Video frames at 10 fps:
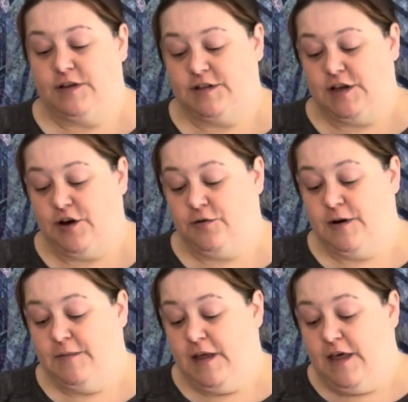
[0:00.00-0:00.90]
So
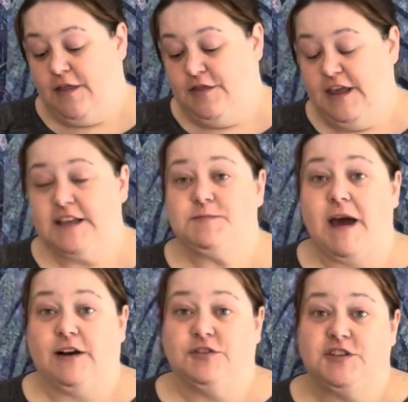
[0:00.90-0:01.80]
these
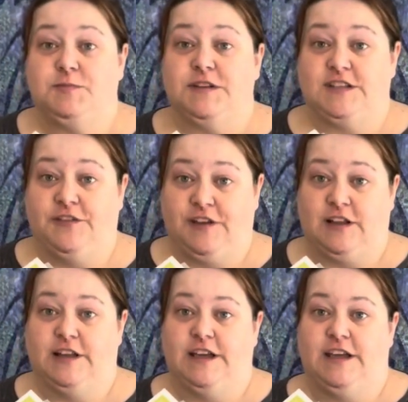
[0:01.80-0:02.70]
patterns
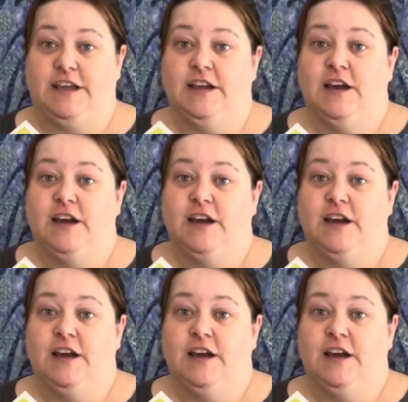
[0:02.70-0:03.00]
specifically